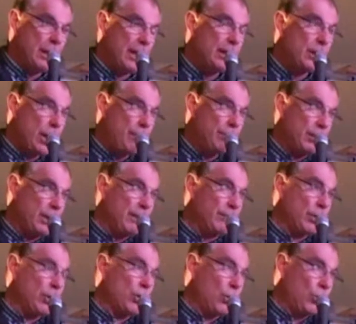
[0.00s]
And I
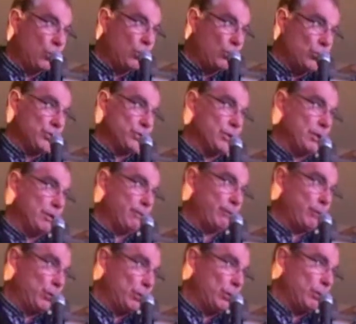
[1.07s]
believe the cause of
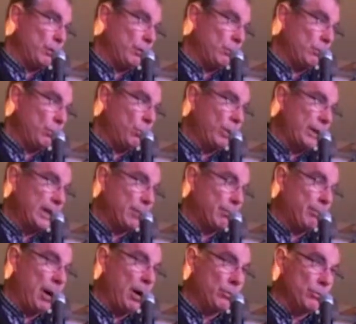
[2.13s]
her
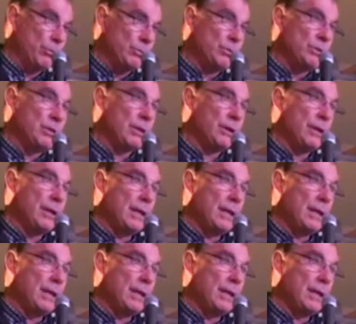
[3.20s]
weak bones